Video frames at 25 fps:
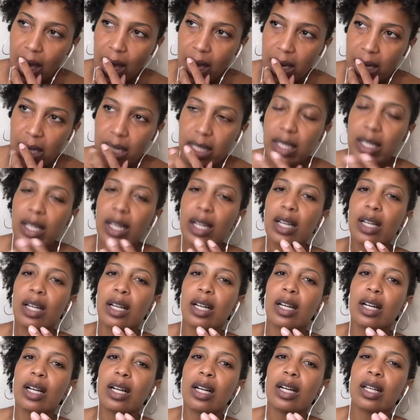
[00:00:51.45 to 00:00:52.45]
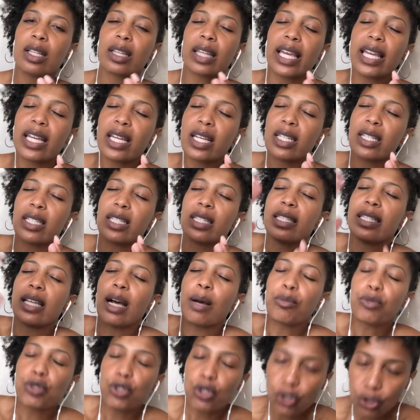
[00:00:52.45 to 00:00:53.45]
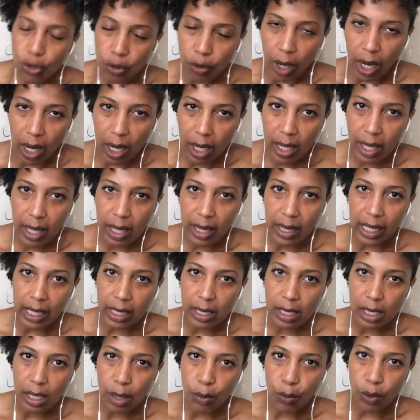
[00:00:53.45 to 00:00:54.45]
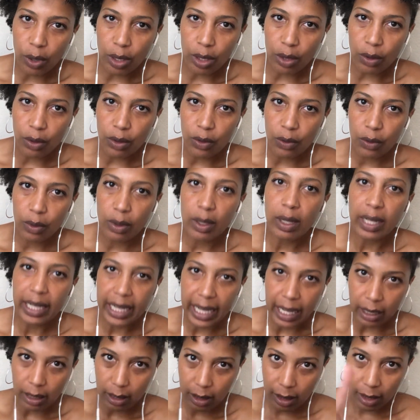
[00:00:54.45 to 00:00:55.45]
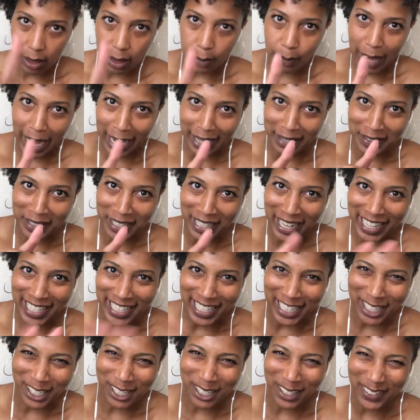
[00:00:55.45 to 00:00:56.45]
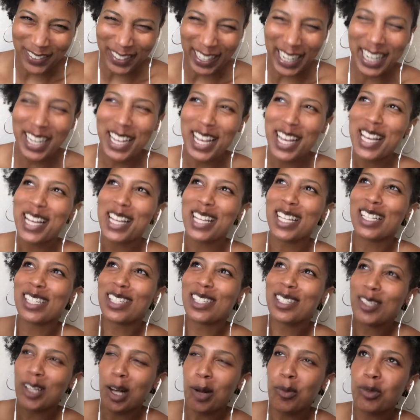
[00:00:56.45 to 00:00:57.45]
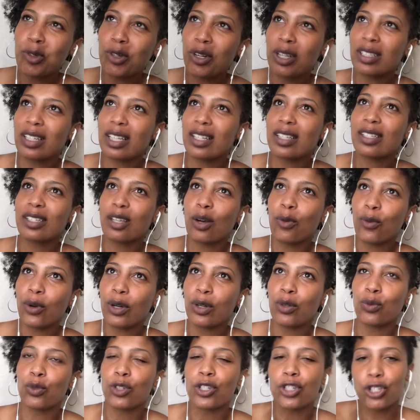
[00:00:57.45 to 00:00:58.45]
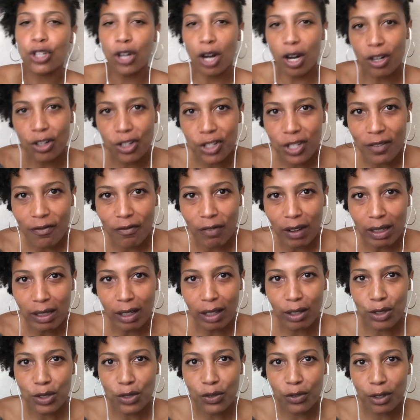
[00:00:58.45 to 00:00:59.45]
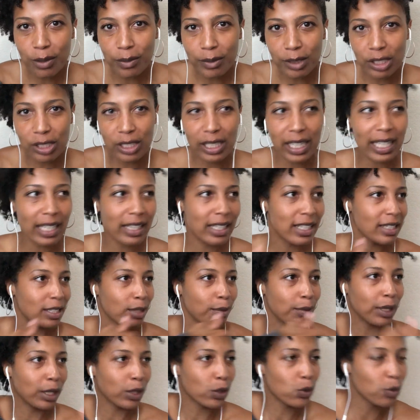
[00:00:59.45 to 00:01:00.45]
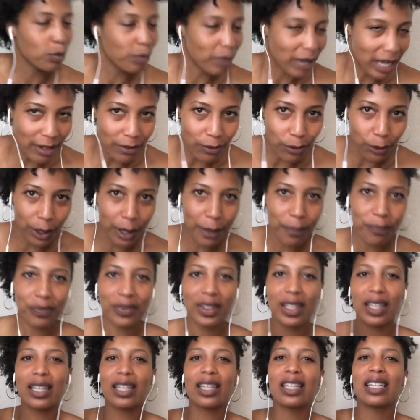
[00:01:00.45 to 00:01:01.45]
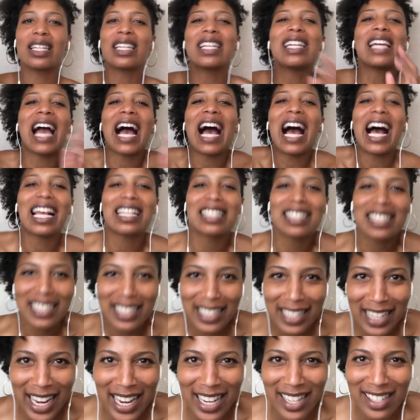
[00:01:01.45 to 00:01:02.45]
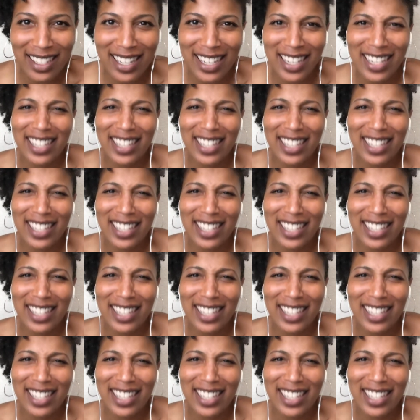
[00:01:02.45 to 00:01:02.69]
He's like dumbstruck that someone, again, this is back in the 90s, right? He's dumbstruck that someone would charge $5 for a milkshake and that someone else would pay for it. He has to taste it.